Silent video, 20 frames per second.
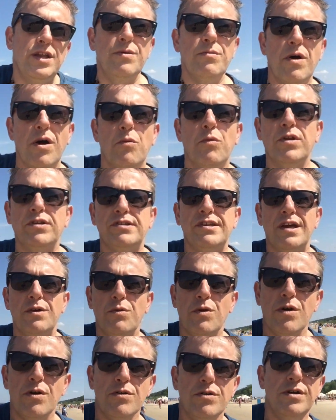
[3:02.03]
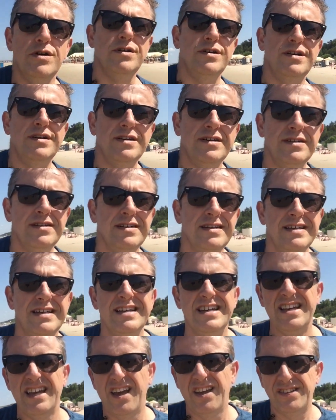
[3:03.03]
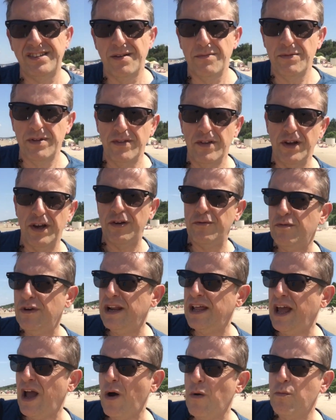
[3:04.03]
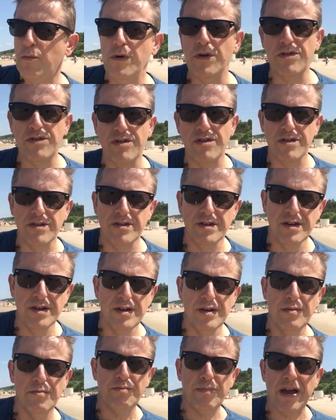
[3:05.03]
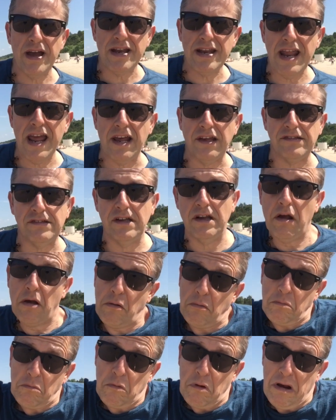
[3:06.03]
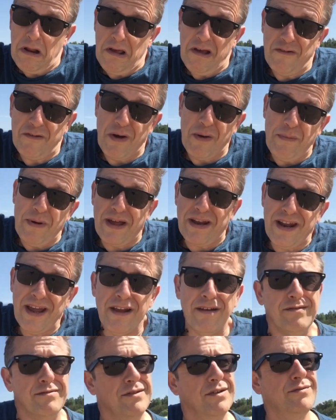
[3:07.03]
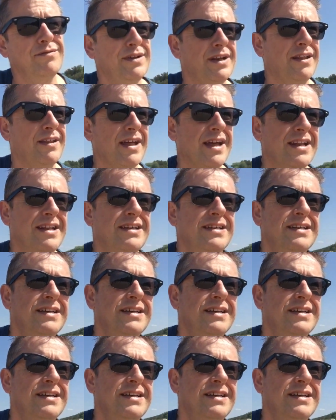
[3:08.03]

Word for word: You might want to say, well, is something that can really help with bad necks. And they go, really? I've got a bad neck? Oh, funny that.